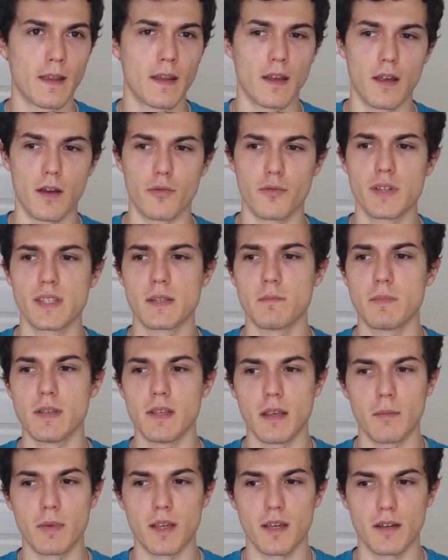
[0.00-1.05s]
Reason
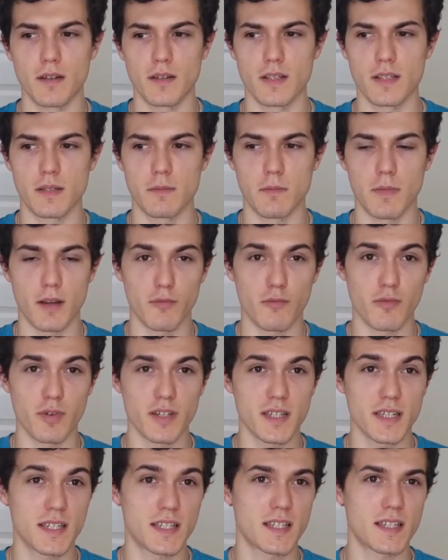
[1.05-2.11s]
being because my
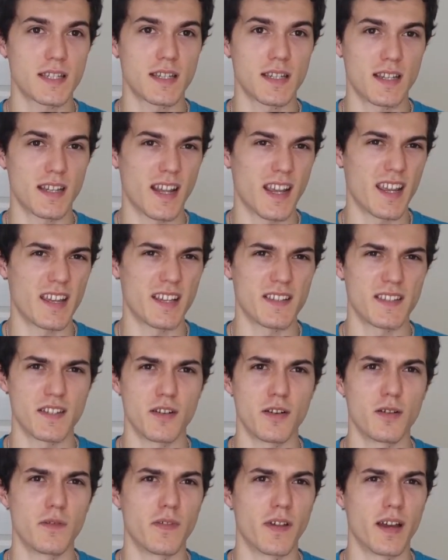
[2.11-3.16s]
wrists and hands and
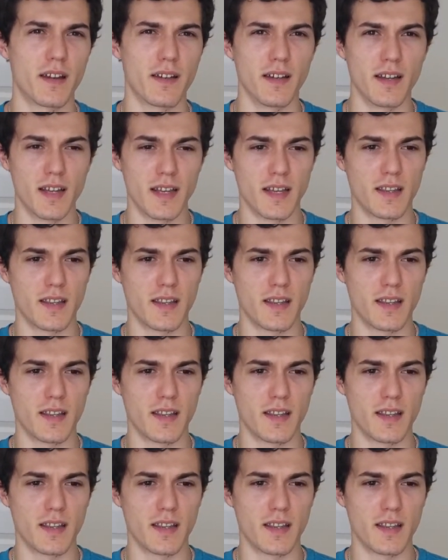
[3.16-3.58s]
all of that,